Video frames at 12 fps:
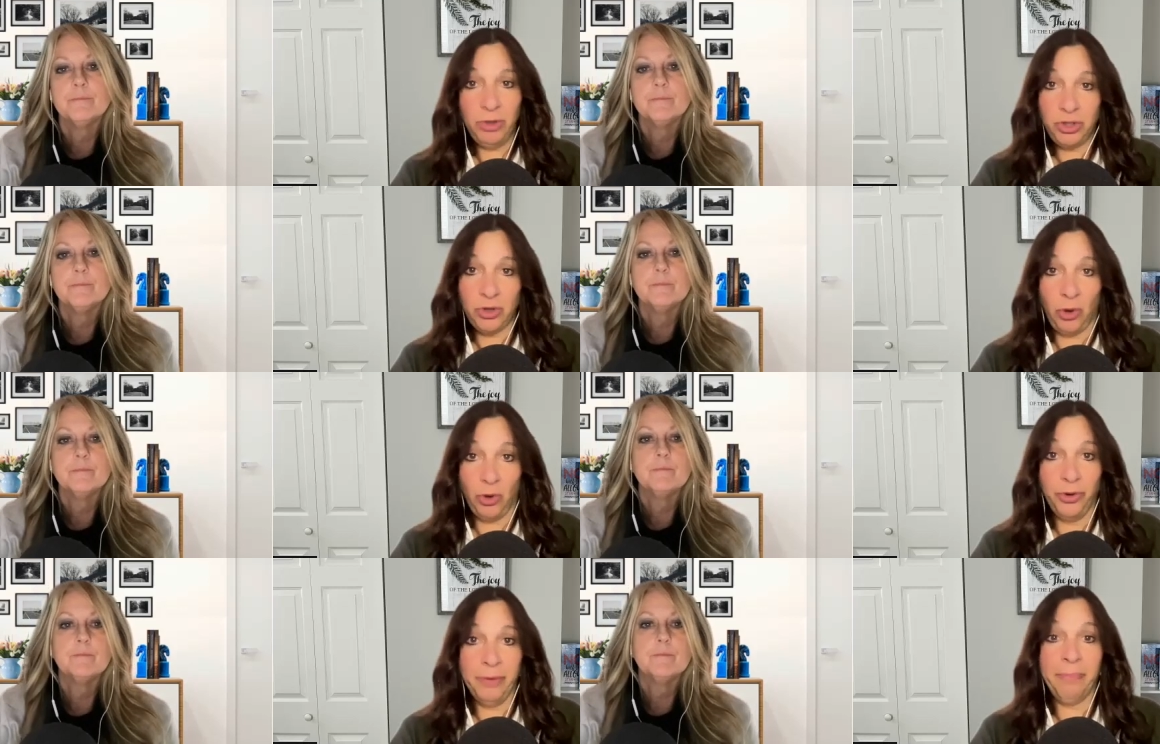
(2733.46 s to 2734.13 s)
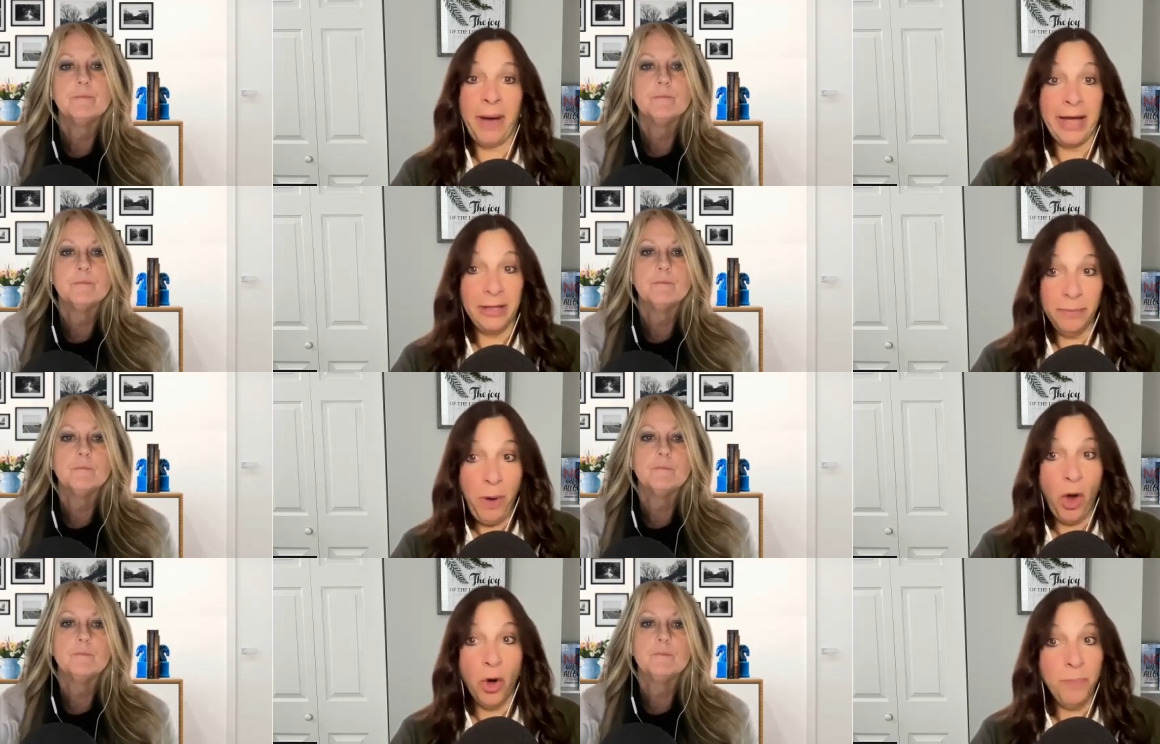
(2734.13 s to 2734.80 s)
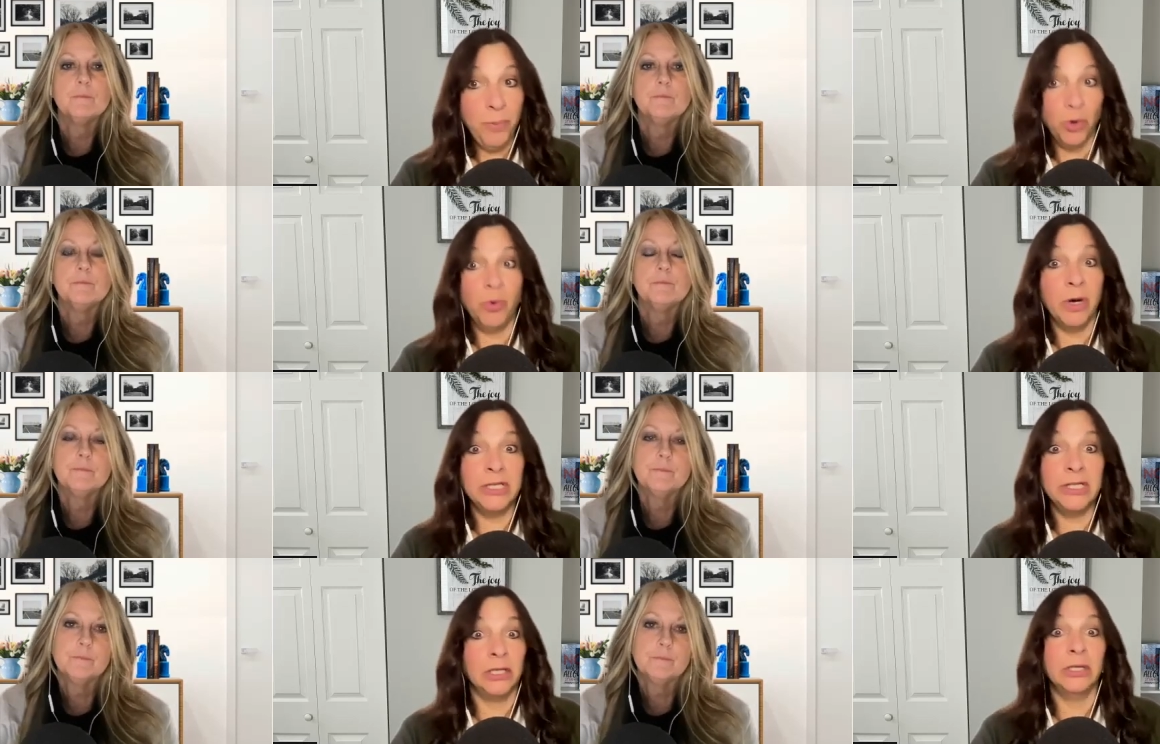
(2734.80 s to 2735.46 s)
Speaker 1: was told by the Pope, who
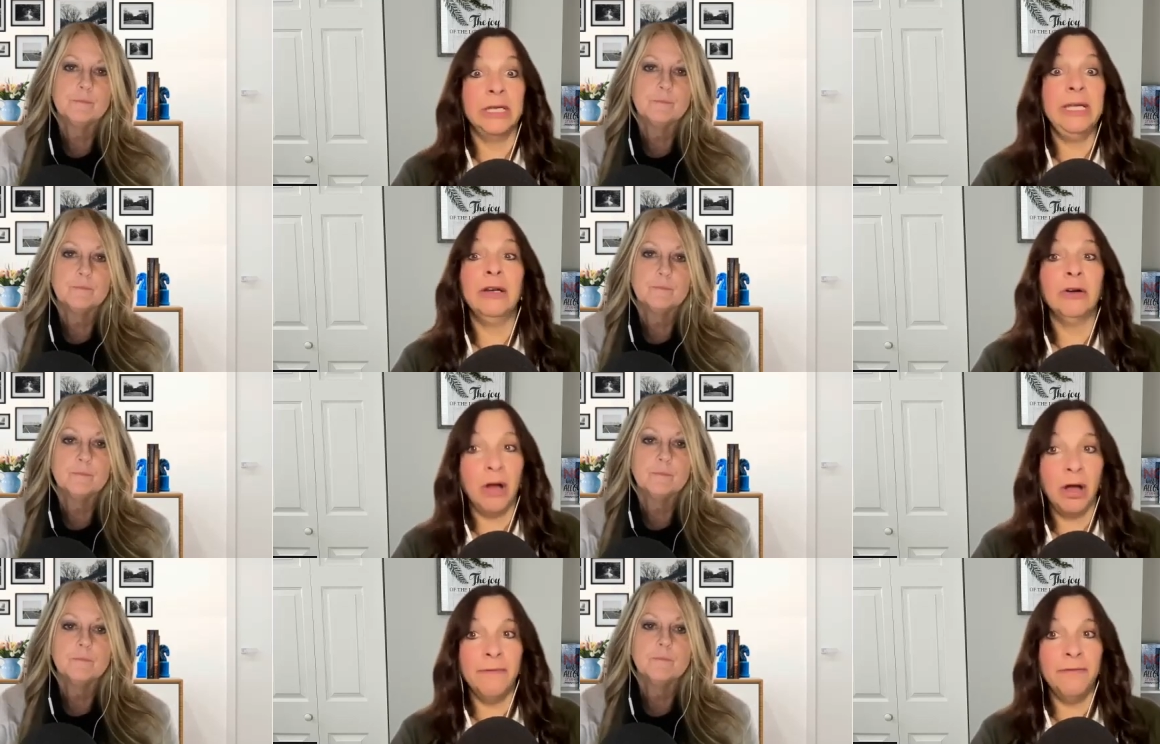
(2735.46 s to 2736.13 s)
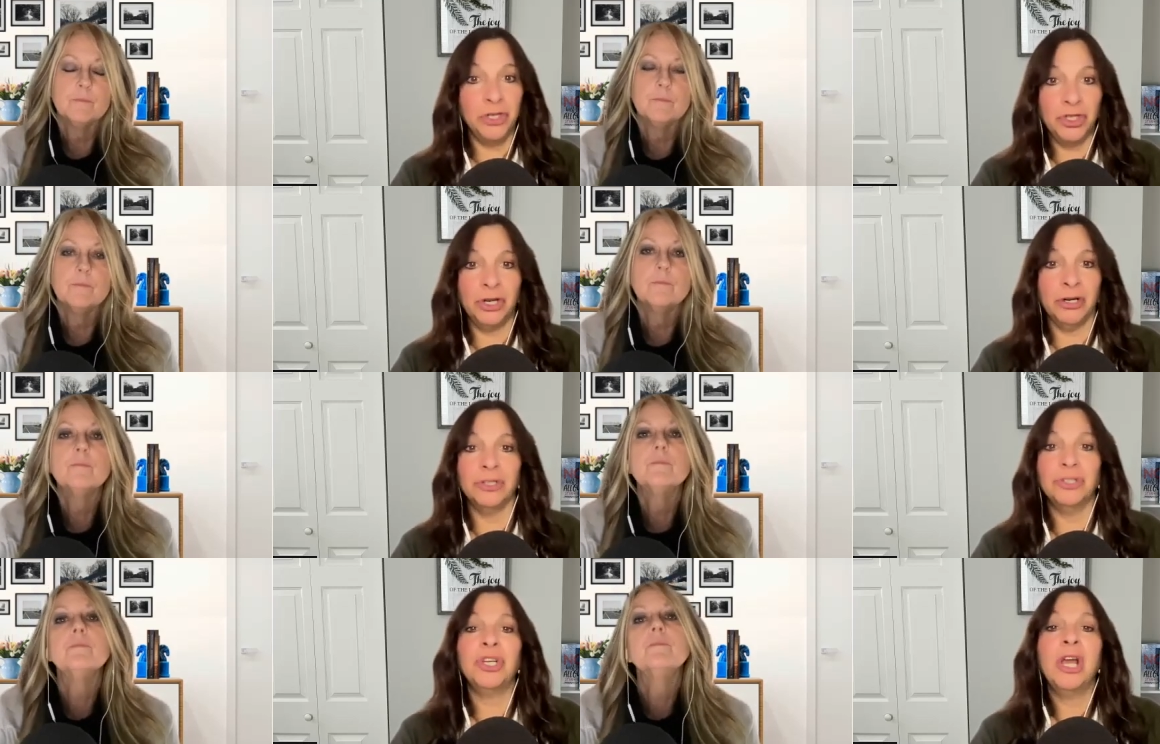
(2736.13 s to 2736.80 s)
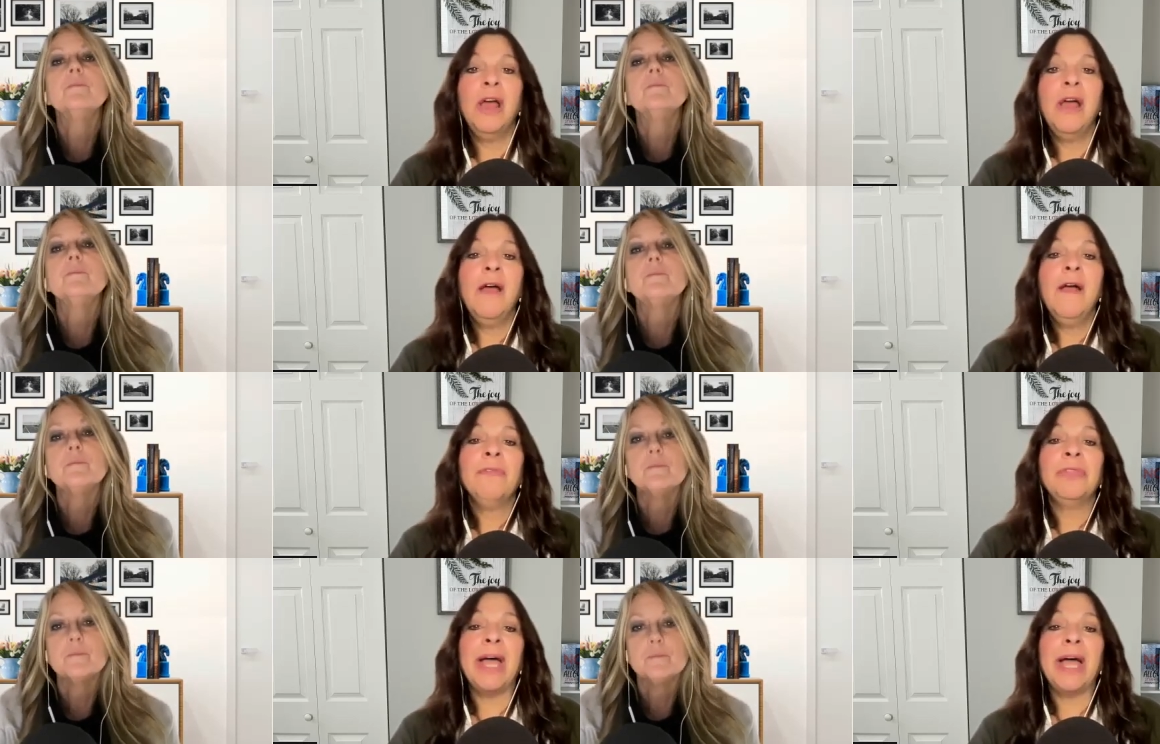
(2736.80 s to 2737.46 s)
was the leader of the church,
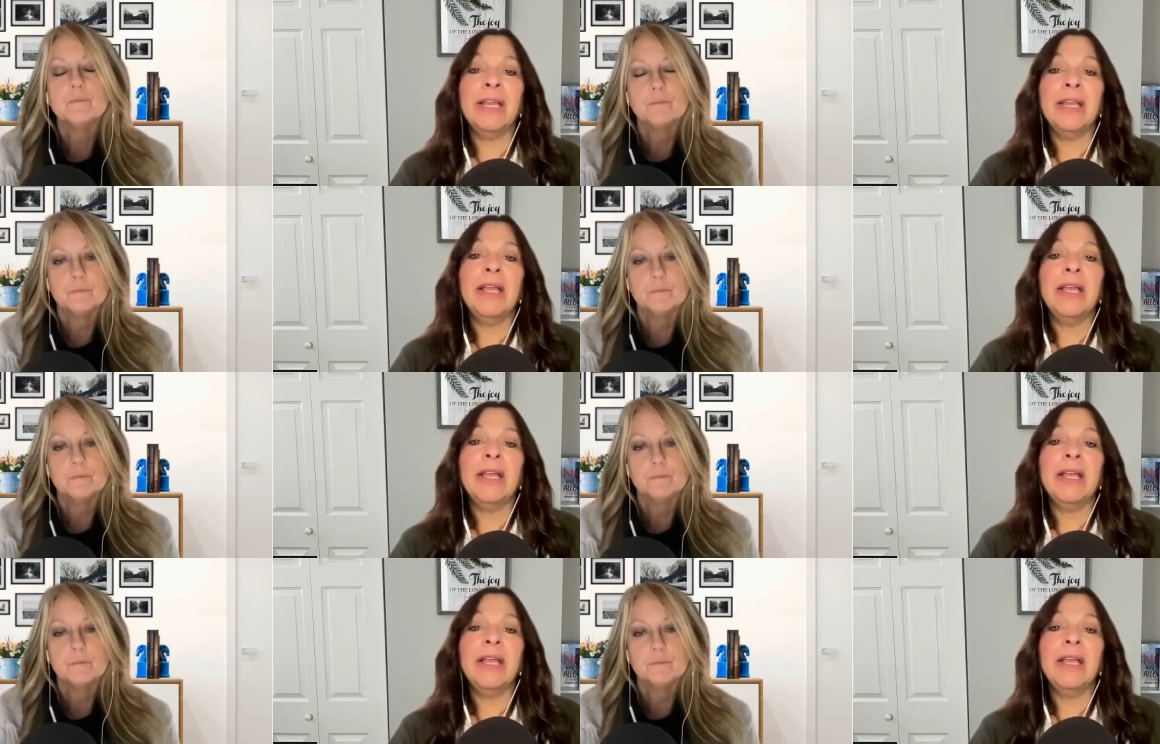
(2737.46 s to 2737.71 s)
that